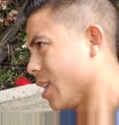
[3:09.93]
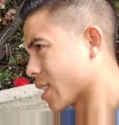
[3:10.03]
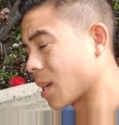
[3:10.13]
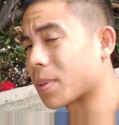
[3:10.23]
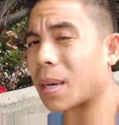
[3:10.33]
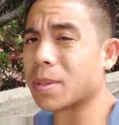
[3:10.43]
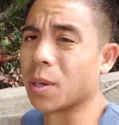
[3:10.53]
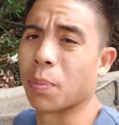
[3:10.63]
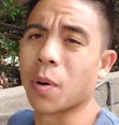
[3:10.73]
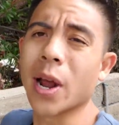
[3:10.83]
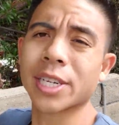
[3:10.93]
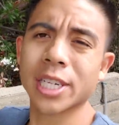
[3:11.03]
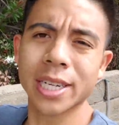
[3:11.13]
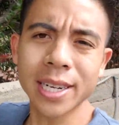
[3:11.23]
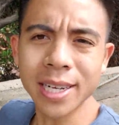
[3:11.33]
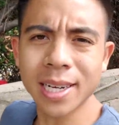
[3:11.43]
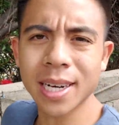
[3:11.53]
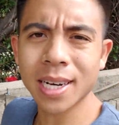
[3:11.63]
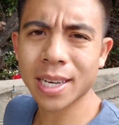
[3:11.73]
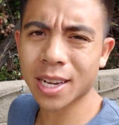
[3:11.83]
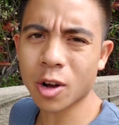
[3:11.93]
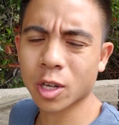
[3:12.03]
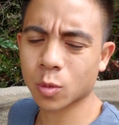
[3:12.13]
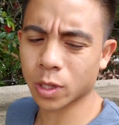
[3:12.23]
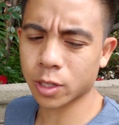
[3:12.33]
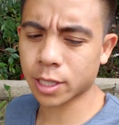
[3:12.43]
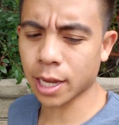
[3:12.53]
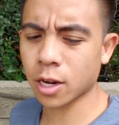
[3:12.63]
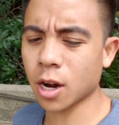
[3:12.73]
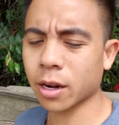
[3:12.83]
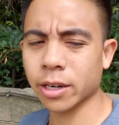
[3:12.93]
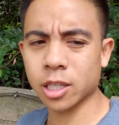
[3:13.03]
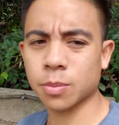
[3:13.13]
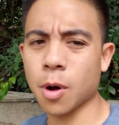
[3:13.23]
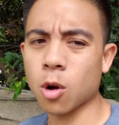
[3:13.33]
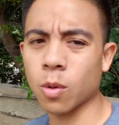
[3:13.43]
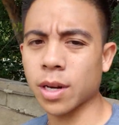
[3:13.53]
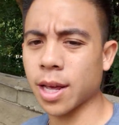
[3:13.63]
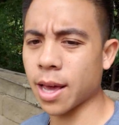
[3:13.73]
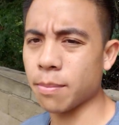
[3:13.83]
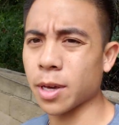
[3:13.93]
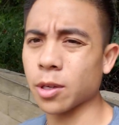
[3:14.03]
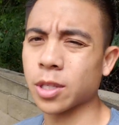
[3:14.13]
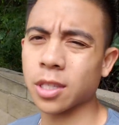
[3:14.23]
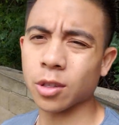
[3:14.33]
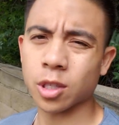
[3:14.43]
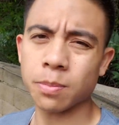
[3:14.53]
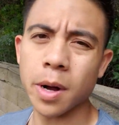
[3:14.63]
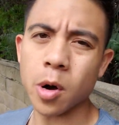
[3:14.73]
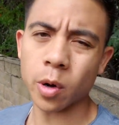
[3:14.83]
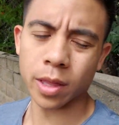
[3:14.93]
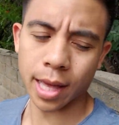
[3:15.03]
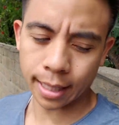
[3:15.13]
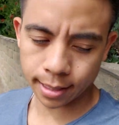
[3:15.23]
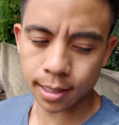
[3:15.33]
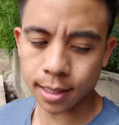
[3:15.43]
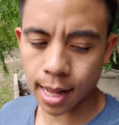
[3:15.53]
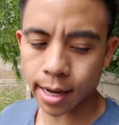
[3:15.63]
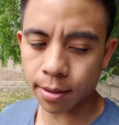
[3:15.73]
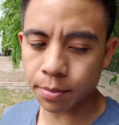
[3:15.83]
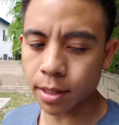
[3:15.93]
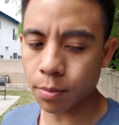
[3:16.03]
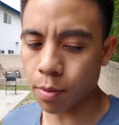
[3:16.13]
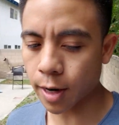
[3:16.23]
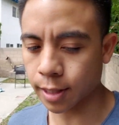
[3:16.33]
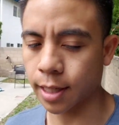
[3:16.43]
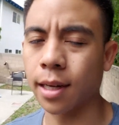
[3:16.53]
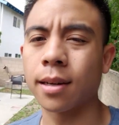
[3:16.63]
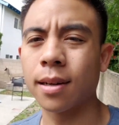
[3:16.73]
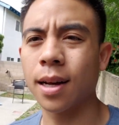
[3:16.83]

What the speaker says: sometimes depression, you know, because when you say you're not going to smoke one day, but you still smoke, that can be depressing.